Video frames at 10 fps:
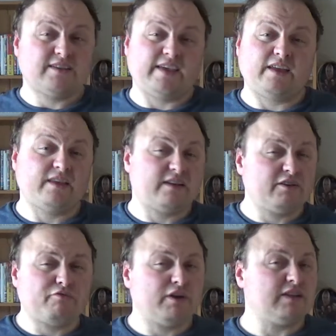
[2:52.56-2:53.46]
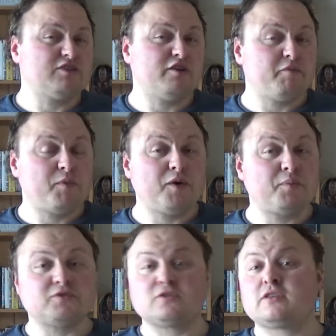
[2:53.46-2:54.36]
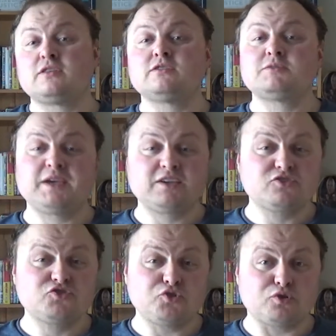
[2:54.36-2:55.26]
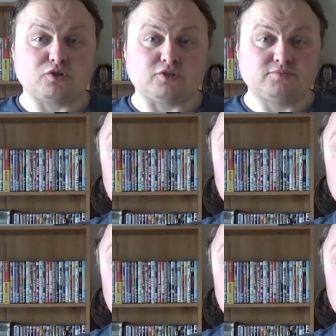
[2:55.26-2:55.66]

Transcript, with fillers: at the end that didn't really serve a purpose other than to make us chuckle.